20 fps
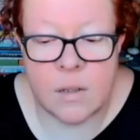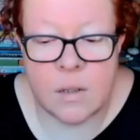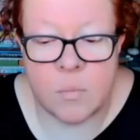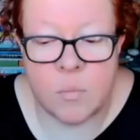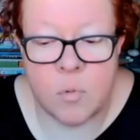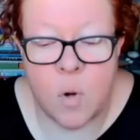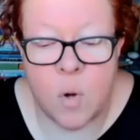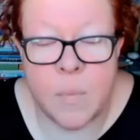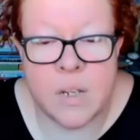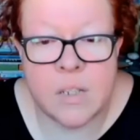
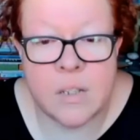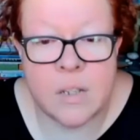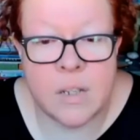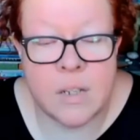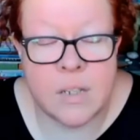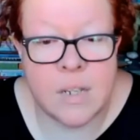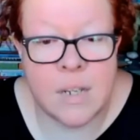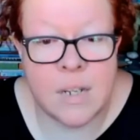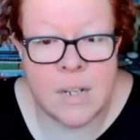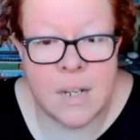that
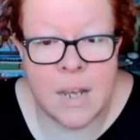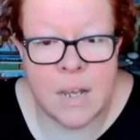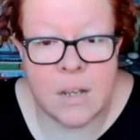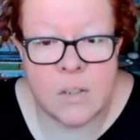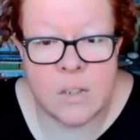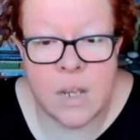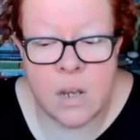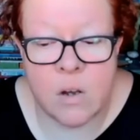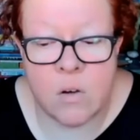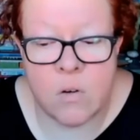is in
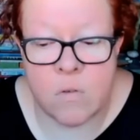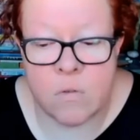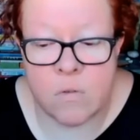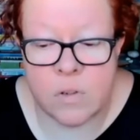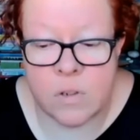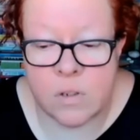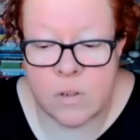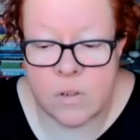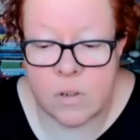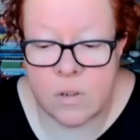
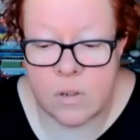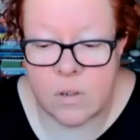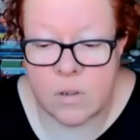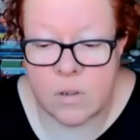ourselves.